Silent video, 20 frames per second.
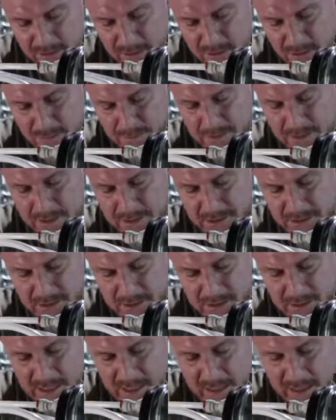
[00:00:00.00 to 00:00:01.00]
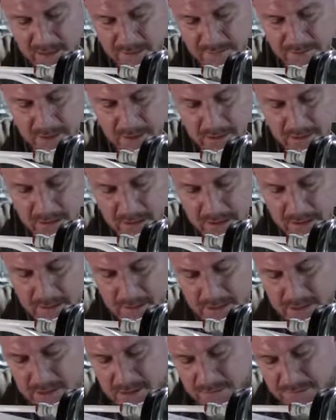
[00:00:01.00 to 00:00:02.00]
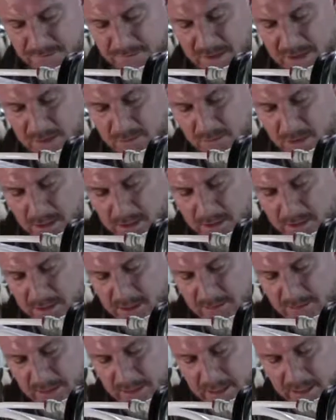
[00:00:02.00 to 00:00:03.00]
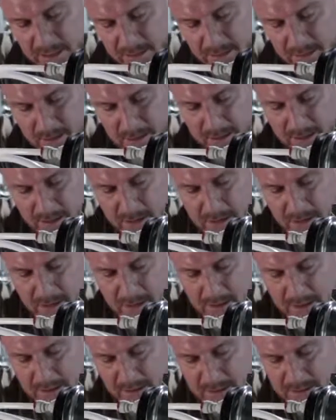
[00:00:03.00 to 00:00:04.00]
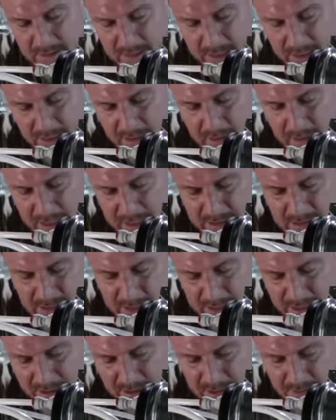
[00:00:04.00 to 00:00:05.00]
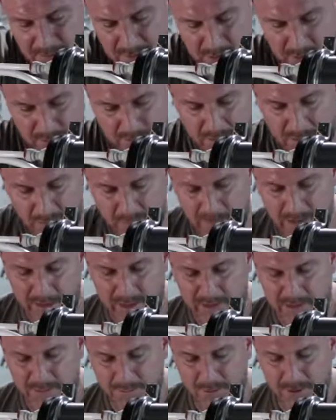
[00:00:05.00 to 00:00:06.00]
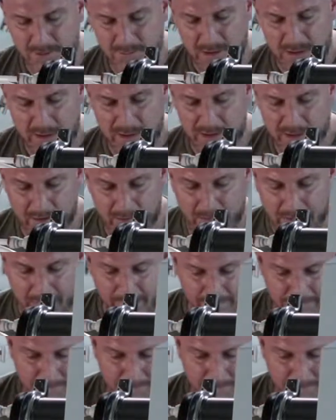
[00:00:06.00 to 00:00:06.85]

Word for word: low pressure side of the unit, this is the feed water coming in. It's not necessary, but we like to put them on anyway.